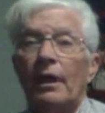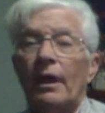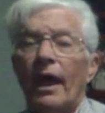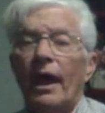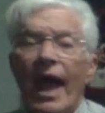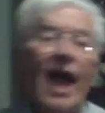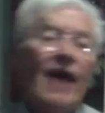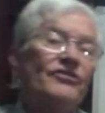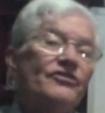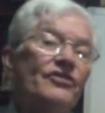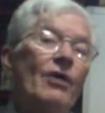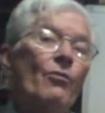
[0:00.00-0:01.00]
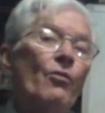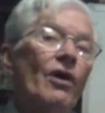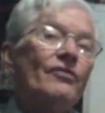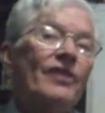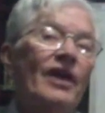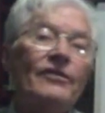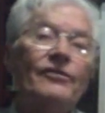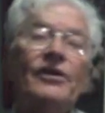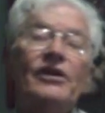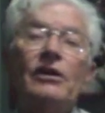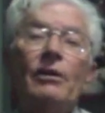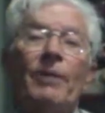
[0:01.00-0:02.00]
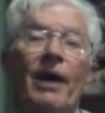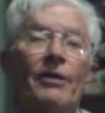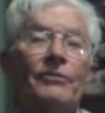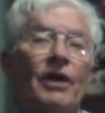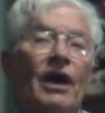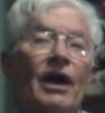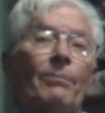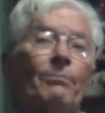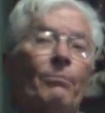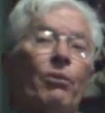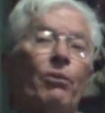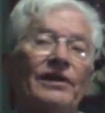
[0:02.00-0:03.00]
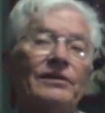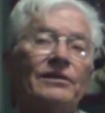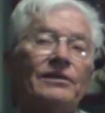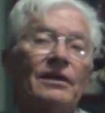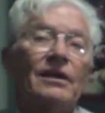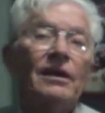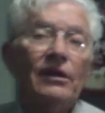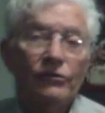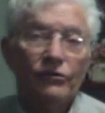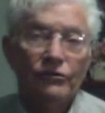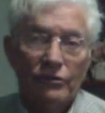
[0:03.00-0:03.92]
Ask them what they think about a point is.